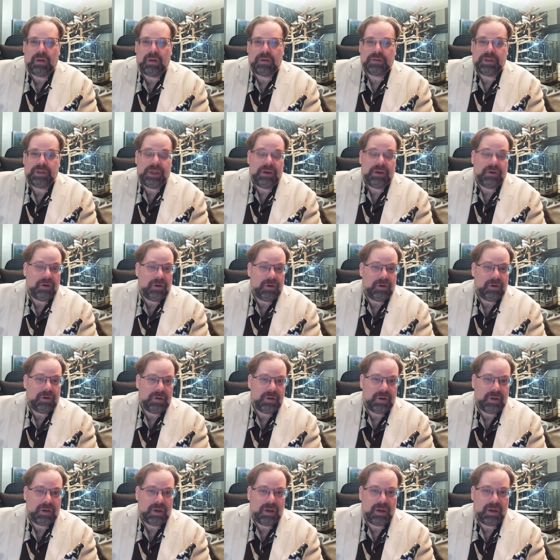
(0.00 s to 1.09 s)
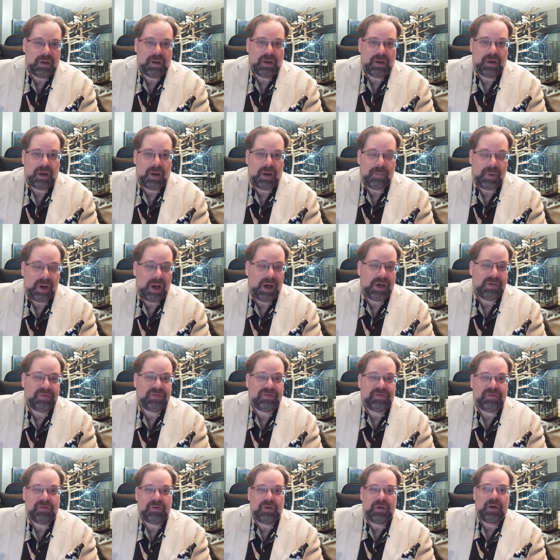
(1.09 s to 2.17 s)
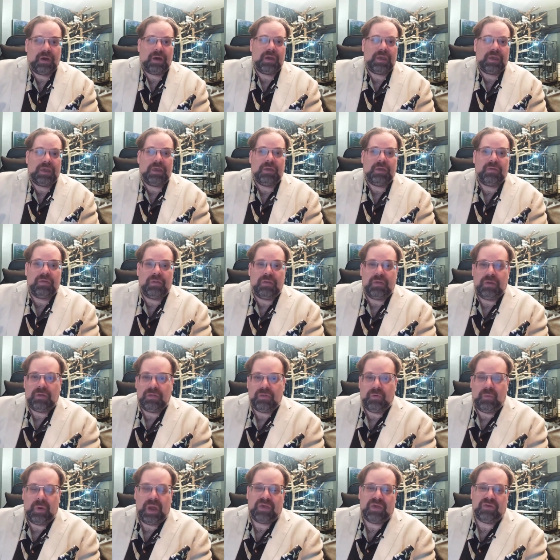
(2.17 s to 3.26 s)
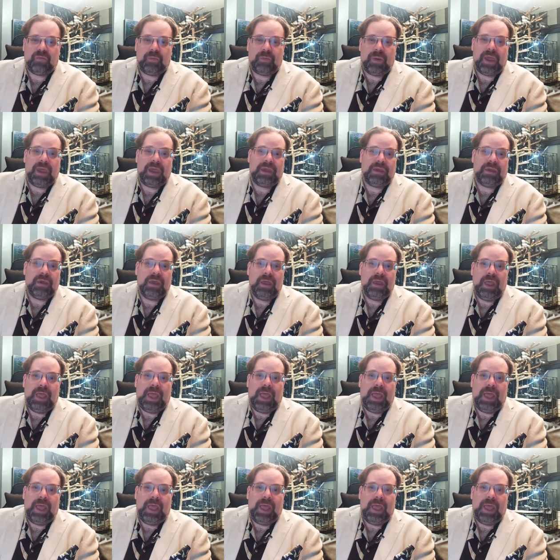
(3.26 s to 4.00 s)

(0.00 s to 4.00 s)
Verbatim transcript: leader uh, Abbas uh, in the West Bank,